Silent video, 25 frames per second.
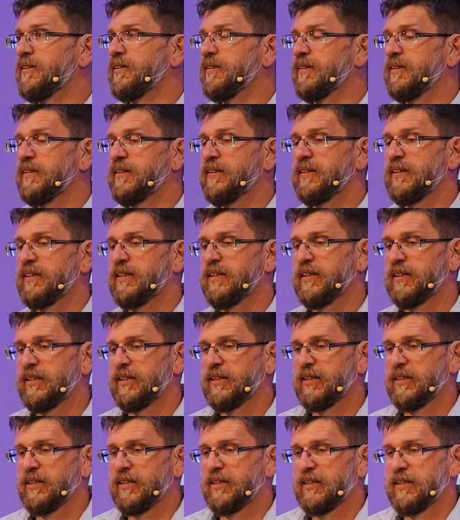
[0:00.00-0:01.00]

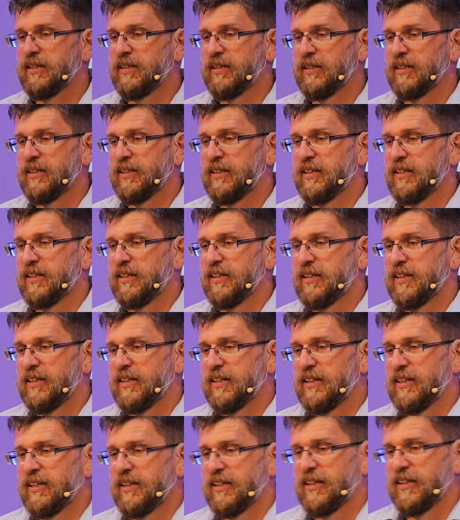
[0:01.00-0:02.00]

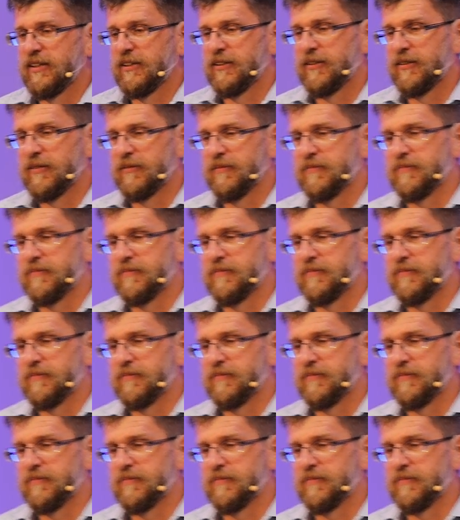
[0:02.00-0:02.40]
(no one is talking)